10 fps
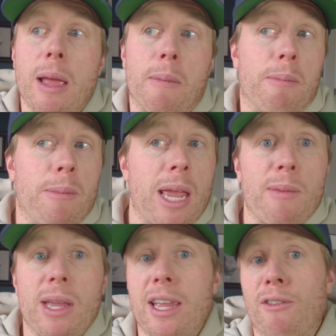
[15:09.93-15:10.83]

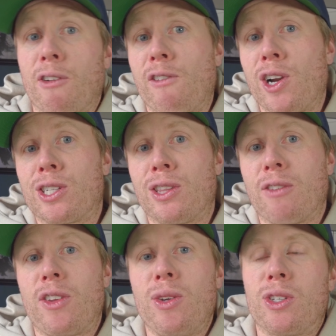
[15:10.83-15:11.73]
maybe get reversed in the
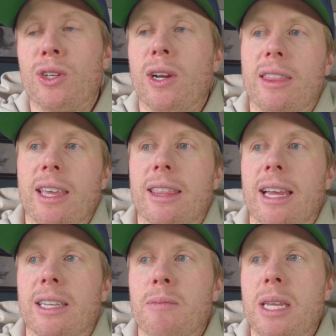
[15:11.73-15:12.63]
future. I think
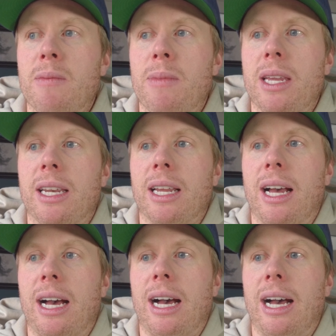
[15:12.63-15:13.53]
that's me being
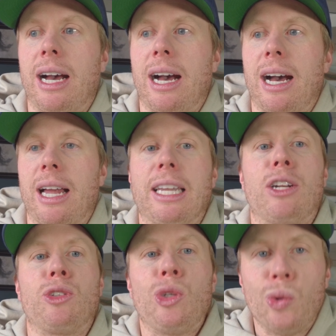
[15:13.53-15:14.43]
a
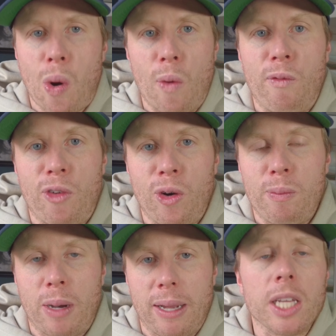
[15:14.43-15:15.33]
little too hopeful,
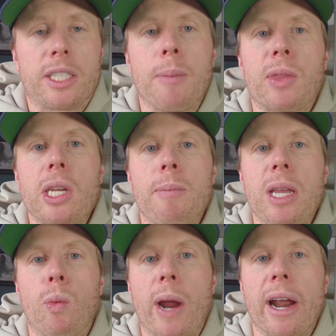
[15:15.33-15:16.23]
but it's something to be
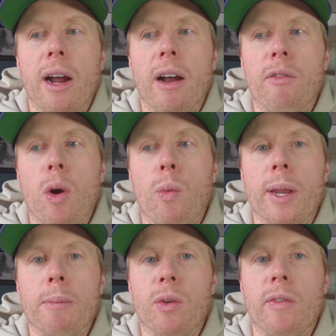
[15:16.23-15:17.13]
aware of
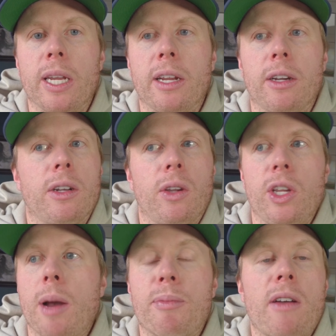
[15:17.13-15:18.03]
when moving here. You know, you
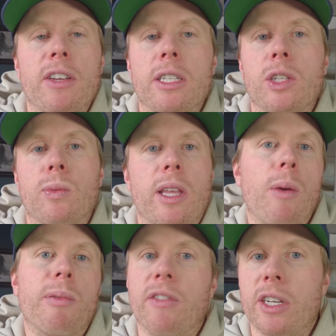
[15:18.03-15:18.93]
got provinces without
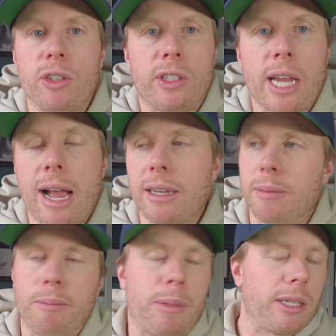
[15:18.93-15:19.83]
provincial tax.
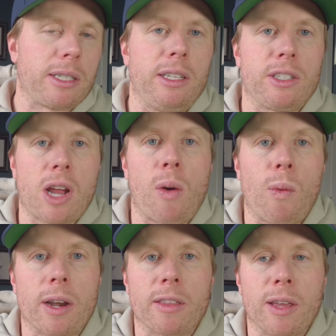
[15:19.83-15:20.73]
BC is not
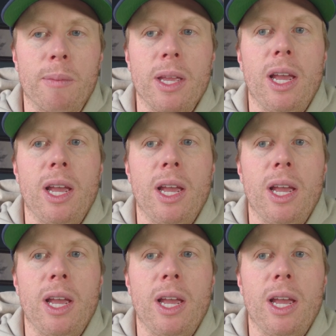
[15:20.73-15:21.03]
one of them.